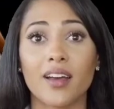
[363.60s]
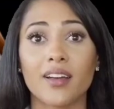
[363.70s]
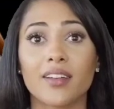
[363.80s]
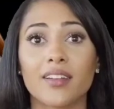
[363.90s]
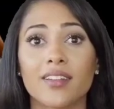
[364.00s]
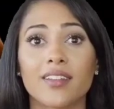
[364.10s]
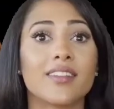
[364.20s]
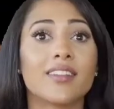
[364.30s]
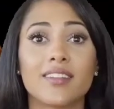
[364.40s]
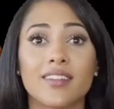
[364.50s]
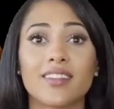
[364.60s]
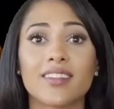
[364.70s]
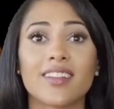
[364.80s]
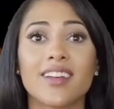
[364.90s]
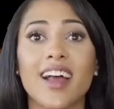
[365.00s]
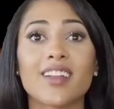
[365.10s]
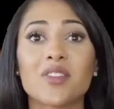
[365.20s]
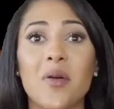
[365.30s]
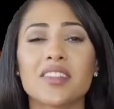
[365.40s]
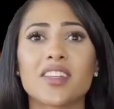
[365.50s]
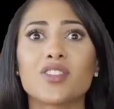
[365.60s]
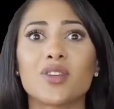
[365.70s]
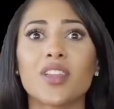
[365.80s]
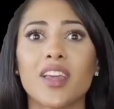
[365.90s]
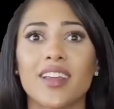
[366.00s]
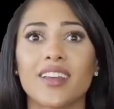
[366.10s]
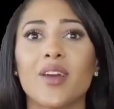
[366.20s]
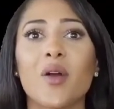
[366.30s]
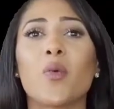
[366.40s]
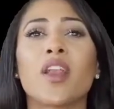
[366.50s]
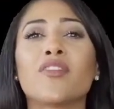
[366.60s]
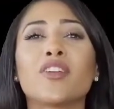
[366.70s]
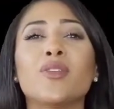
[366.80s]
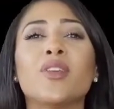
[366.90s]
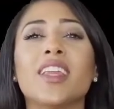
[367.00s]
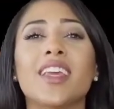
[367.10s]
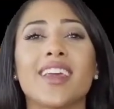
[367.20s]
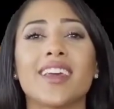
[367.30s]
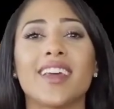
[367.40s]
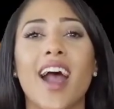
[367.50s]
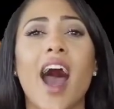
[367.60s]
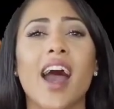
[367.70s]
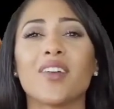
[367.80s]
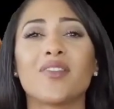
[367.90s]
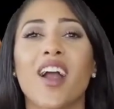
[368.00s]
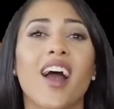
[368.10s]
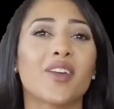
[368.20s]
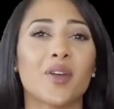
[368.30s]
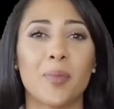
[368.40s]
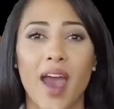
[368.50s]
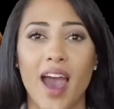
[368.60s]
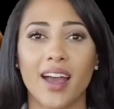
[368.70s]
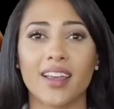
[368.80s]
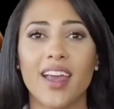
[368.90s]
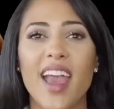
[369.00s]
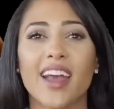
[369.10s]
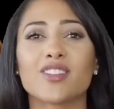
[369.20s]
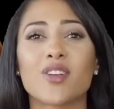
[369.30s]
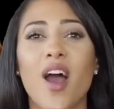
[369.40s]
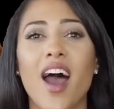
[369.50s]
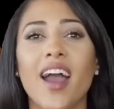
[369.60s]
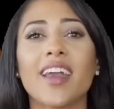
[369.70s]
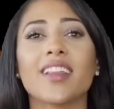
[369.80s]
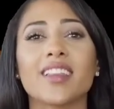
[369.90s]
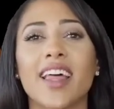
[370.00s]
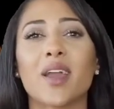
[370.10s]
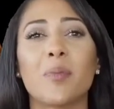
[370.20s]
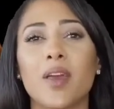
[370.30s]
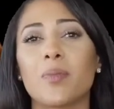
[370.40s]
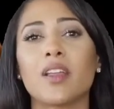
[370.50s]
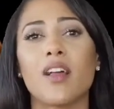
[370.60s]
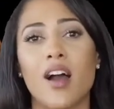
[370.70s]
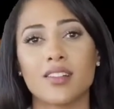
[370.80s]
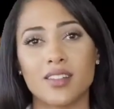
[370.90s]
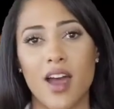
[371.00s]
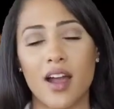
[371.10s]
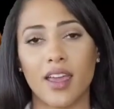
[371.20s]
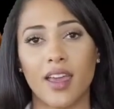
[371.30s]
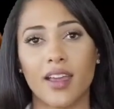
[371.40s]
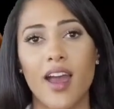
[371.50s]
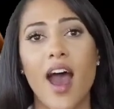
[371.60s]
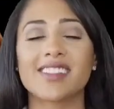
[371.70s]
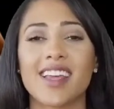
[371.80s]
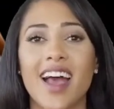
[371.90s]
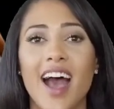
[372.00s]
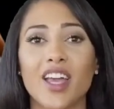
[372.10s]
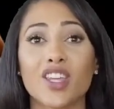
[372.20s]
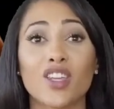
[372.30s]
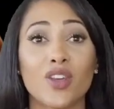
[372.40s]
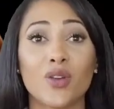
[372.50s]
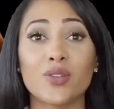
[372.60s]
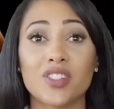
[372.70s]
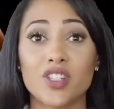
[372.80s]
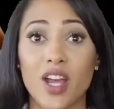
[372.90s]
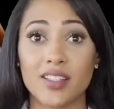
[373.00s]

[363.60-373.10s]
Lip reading: nipples in a few weeks' time by preparing a rich concoction of milk powder, lemon juice, honey and almond oil, or you can crush almonds to form a smooth fine powder.